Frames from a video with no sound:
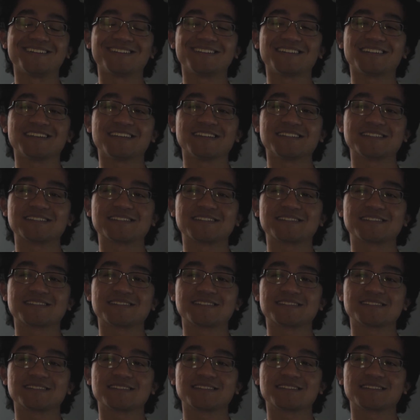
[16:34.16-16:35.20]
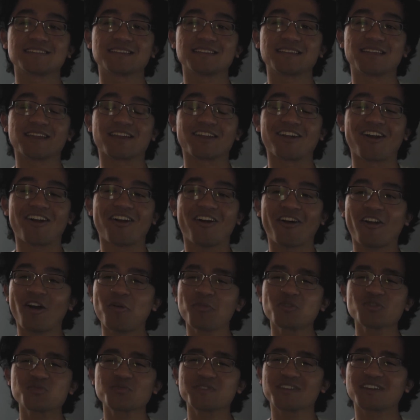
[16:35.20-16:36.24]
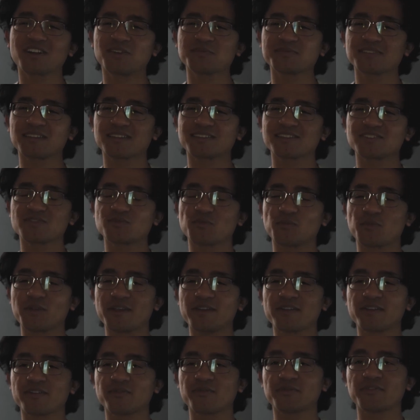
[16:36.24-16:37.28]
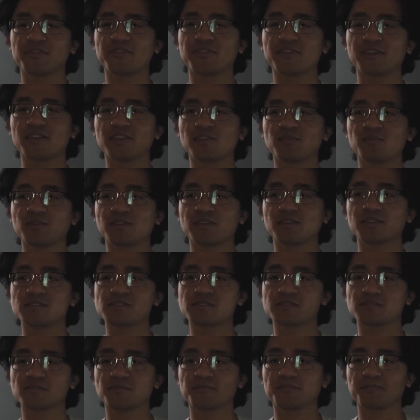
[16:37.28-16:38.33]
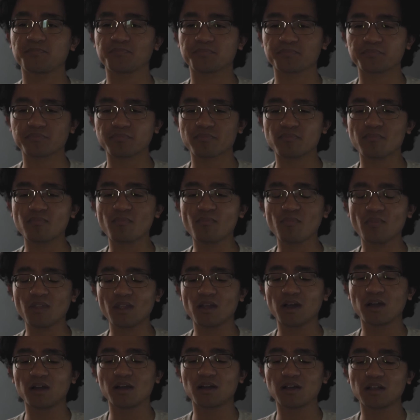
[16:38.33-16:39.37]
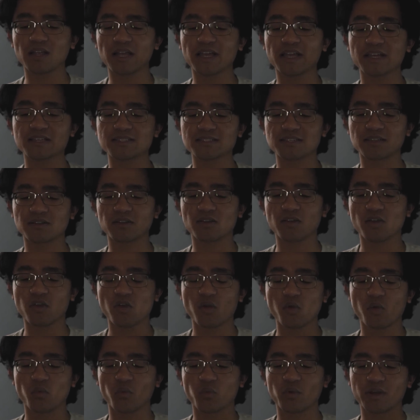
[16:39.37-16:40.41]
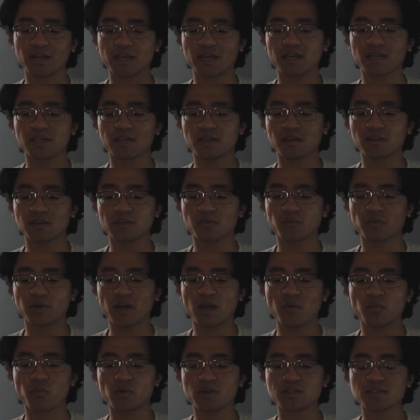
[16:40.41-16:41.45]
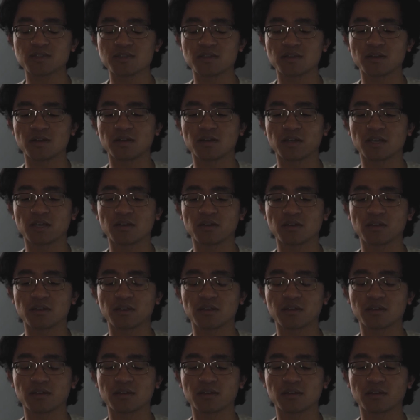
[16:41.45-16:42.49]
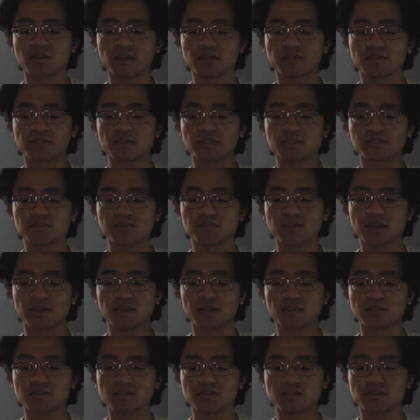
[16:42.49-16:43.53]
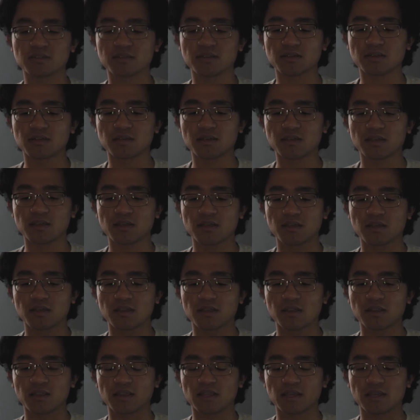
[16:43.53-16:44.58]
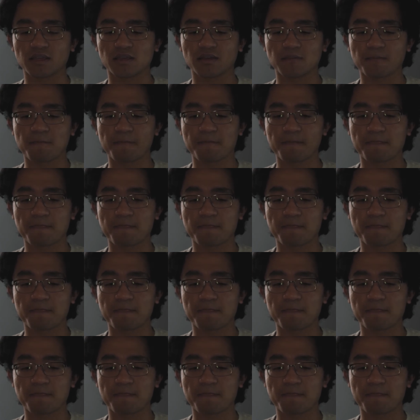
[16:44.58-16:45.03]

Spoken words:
It almost becomes like this weird thing, because like I said, when I was young and things of that nature, like